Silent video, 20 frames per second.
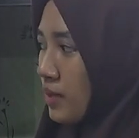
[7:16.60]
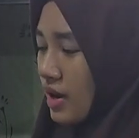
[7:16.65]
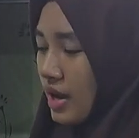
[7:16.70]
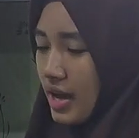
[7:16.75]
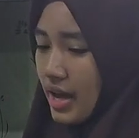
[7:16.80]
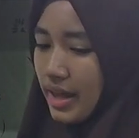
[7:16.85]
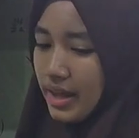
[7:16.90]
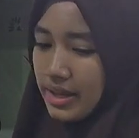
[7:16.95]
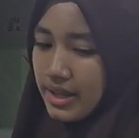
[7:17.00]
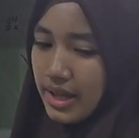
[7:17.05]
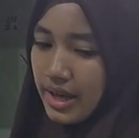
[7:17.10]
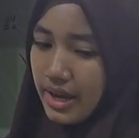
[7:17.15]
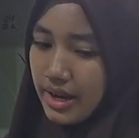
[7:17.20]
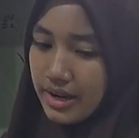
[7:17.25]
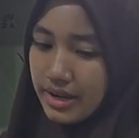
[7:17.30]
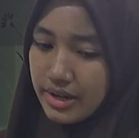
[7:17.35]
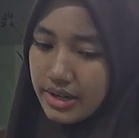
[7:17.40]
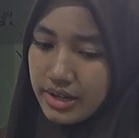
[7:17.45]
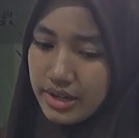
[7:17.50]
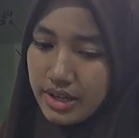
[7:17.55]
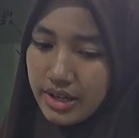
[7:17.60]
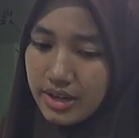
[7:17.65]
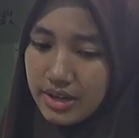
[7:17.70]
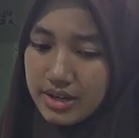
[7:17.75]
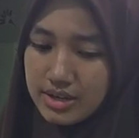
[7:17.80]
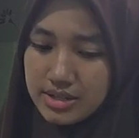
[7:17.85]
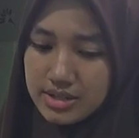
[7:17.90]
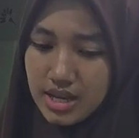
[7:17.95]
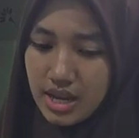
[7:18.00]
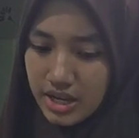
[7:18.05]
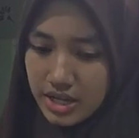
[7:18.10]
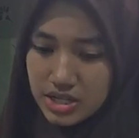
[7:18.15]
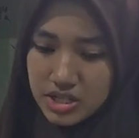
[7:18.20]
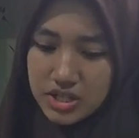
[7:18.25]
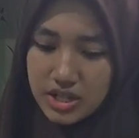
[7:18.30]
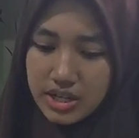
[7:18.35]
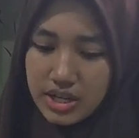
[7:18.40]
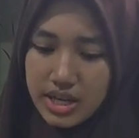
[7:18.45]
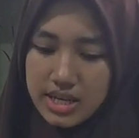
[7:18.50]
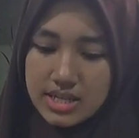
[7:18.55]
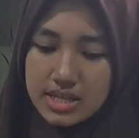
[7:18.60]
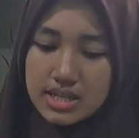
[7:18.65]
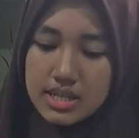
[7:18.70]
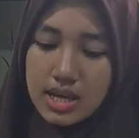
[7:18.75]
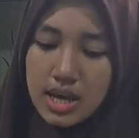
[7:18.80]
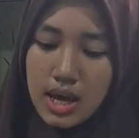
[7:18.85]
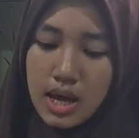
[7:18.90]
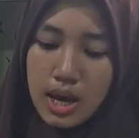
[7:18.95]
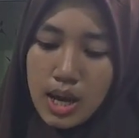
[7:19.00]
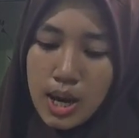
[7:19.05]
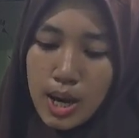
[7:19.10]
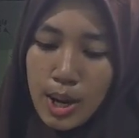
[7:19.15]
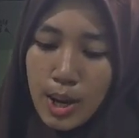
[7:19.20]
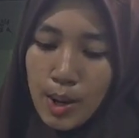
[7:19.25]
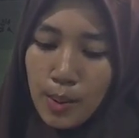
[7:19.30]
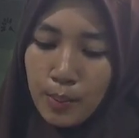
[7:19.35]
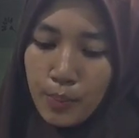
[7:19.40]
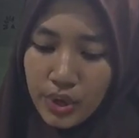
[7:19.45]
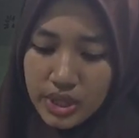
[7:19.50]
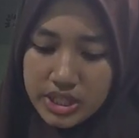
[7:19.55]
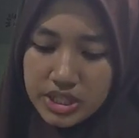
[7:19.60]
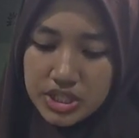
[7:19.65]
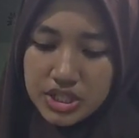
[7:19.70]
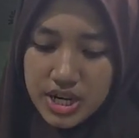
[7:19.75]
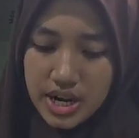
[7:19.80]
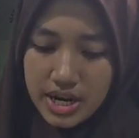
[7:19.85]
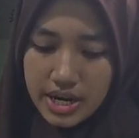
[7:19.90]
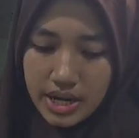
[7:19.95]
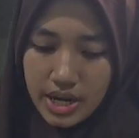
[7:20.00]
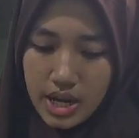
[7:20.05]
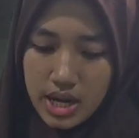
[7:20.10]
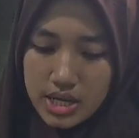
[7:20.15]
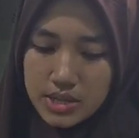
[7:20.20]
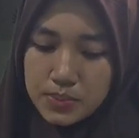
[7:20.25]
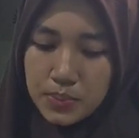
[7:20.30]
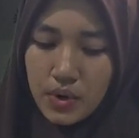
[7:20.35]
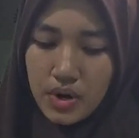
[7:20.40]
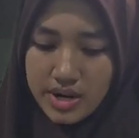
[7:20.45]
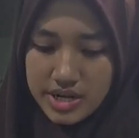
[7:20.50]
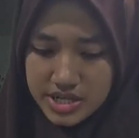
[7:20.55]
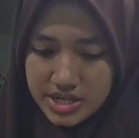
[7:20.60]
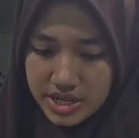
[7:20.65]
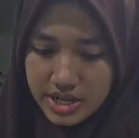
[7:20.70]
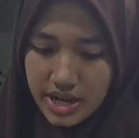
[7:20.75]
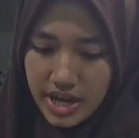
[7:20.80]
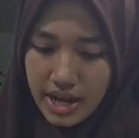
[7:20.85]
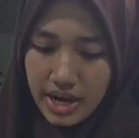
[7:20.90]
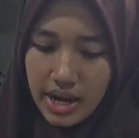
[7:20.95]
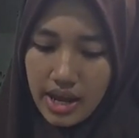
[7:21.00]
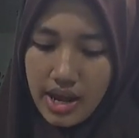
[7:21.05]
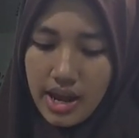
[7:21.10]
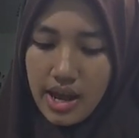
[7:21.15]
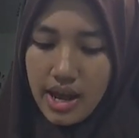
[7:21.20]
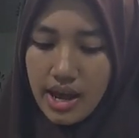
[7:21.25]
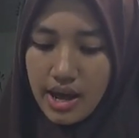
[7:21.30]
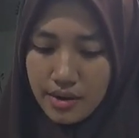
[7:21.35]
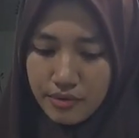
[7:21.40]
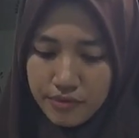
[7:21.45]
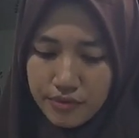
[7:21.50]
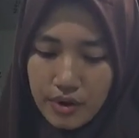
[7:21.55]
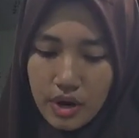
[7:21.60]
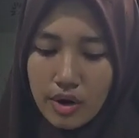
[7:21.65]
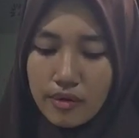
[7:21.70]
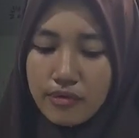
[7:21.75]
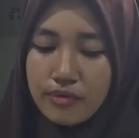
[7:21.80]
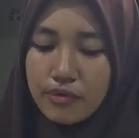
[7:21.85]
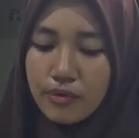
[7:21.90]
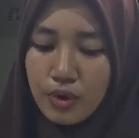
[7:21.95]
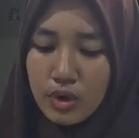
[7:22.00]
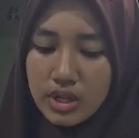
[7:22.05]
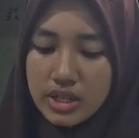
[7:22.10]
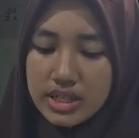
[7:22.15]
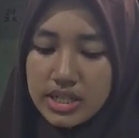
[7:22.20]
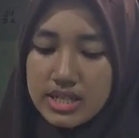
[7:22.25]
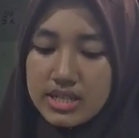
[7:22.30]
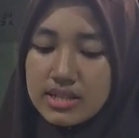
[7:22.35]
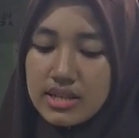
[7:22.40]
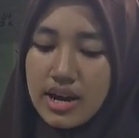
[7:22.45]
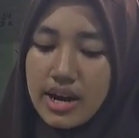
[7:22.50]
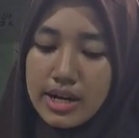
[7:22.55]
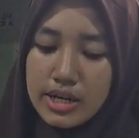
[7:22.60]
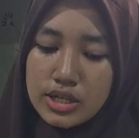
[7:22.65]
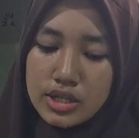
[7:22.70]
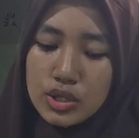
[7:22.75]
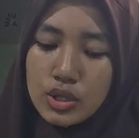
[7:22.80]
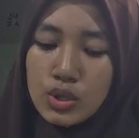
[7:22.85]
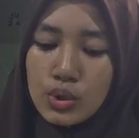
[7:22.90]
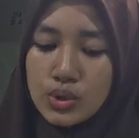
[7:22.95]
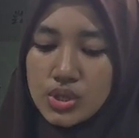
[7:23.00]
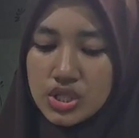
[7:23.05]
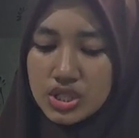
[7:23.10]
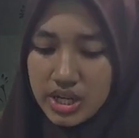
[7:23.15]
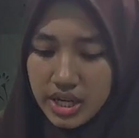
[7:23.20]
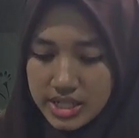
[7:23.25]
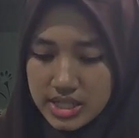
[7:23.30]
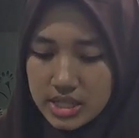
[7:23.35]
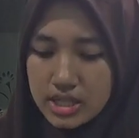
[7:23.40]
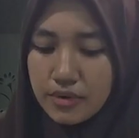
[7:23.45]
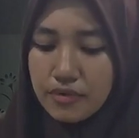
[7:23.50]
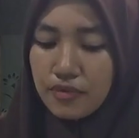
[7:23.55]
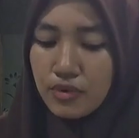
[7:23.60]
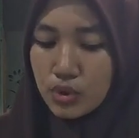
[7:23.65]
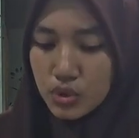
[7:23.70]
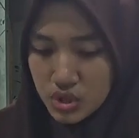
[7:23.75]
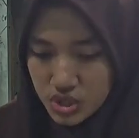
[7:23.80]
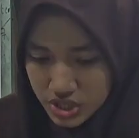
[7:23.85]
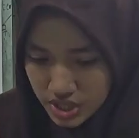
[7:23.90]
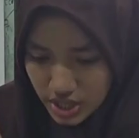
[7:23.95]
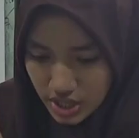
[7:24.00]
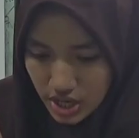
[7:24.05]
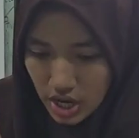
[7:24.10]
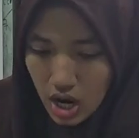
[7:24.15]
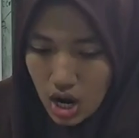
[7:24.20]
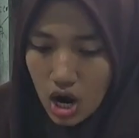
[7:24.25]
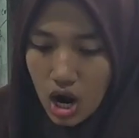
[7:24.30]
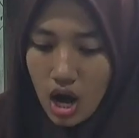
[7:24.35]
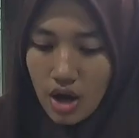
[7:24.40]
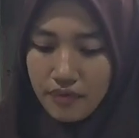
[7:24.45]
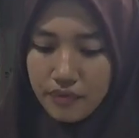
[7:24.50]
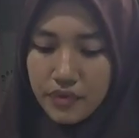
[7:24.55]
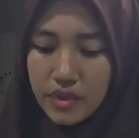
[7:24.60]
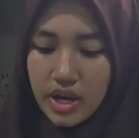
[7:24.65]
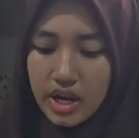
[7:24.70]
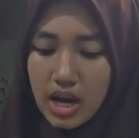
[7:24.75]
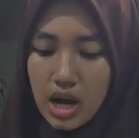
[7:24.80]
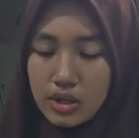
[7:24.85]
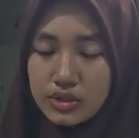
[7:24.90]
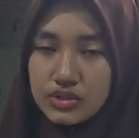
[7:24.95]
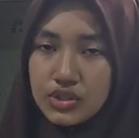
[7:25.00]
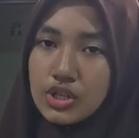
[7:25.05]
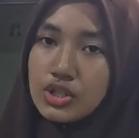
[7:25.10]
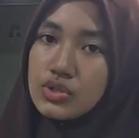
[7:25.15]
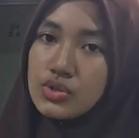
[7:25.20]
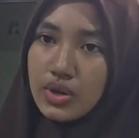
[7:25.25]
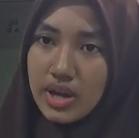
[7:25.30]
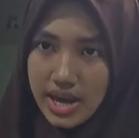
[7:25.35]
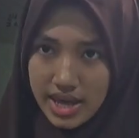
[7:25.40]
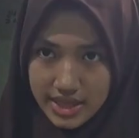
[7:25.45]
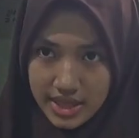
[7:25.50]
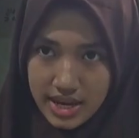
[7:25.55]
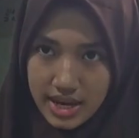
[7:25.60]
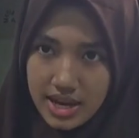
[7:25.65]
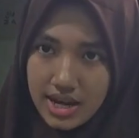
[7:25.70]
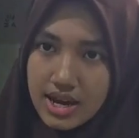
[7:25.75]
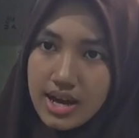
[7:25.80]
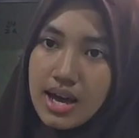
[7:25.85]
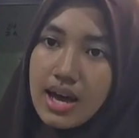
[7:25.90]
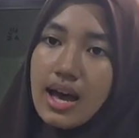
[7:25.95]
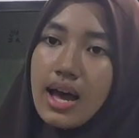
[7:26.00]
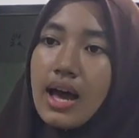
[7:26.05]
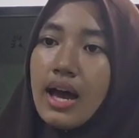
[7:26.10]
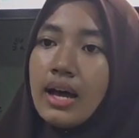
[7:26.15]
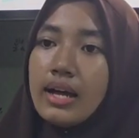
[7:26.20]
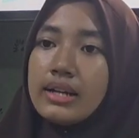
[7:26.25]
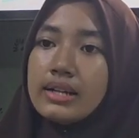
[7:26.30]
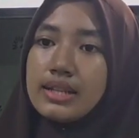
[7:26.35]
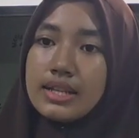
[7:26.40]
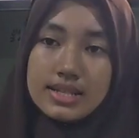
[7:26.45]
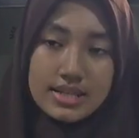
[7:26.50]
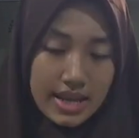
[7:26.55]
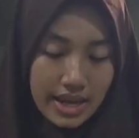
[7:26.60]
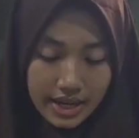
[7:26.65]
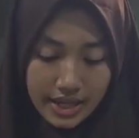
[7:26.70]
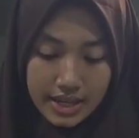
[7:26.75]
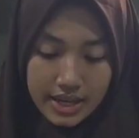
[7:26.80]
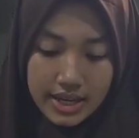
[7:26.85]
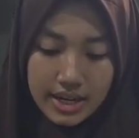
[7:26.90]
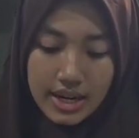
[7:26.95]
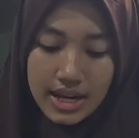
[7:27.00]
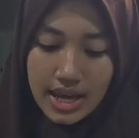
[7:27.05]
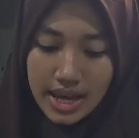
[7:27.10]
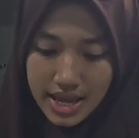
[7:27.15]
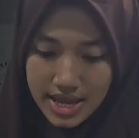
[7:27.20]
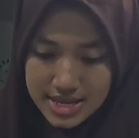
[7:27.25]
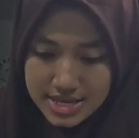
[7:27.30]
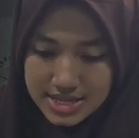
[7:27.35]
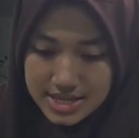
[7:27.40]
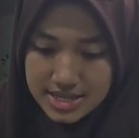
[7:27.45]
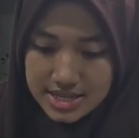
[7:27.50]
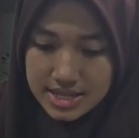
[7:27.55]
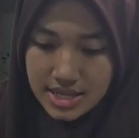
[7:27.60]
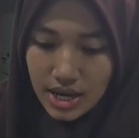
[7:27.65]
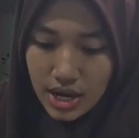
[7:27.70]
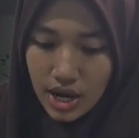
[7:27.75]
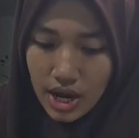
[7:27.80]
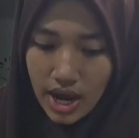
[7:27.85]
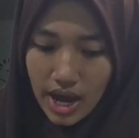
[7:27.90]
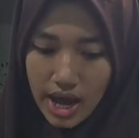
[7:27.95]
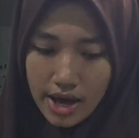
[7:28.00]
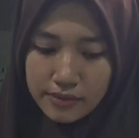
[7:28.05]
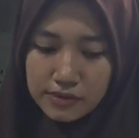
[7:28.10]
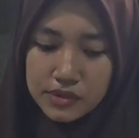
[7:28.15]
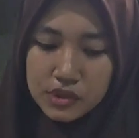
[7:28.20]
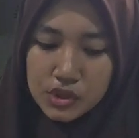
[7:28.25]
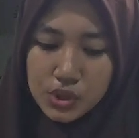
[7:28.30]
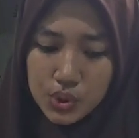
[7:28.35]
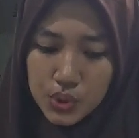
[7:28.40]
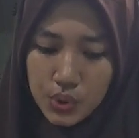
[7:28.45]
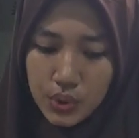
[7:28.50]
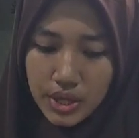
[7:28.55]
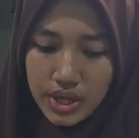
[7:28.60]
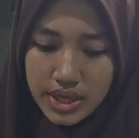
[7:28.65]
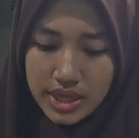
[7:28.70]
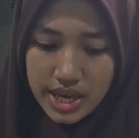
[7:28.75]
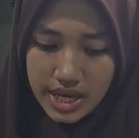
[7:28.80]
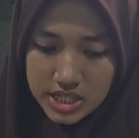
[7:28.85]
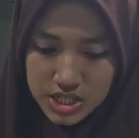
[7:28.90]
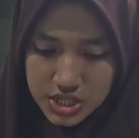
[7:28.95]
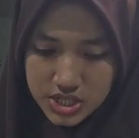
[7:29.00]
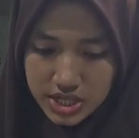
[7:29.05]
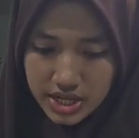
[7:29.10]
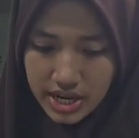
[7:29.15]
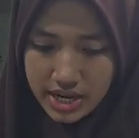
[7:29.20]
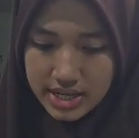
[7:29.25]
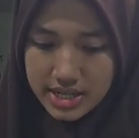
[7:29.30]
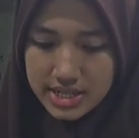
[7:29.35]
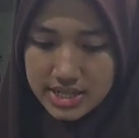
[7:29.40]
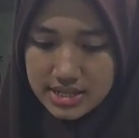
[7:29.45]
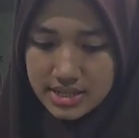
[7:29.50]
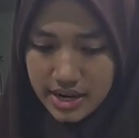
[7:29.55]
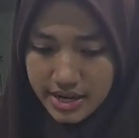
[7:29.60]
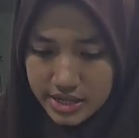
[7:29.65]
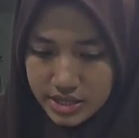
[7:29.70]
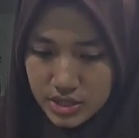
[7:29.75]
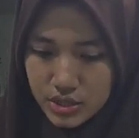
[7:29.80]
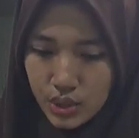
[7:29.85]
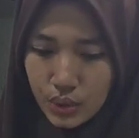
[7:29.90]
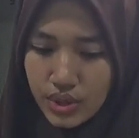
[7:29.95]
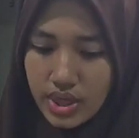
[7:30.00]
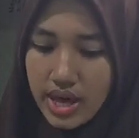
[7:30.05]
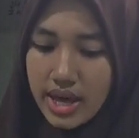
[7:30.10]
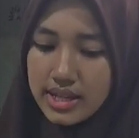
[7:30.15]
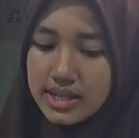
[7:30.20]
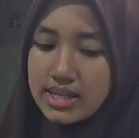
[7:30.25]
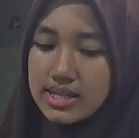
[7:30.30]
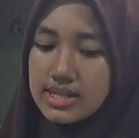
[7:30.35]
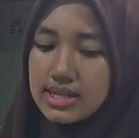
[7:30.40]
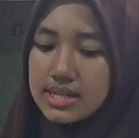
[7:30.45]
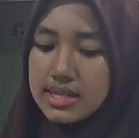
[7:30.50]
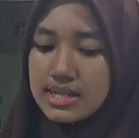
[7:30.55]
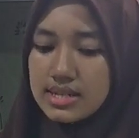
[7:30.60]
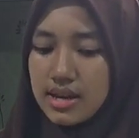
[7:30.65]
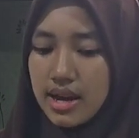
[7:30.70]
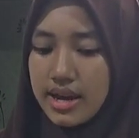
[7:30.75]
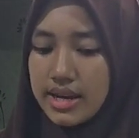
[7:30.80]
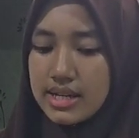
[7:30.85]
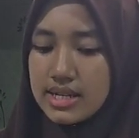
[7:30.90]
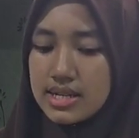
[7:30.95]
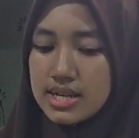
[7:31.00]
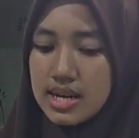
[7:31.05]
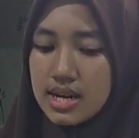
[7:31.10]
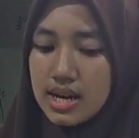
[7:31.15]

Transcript: and then the suggestion is build shared aspiration and have a full desire to change the future of the country together. And the second is have true intention and desire so that the desired